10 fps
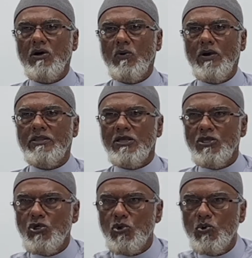whether
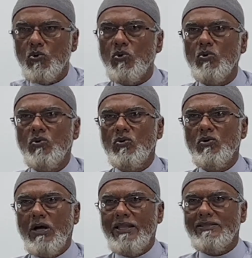you,
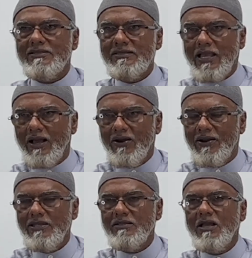anta, right?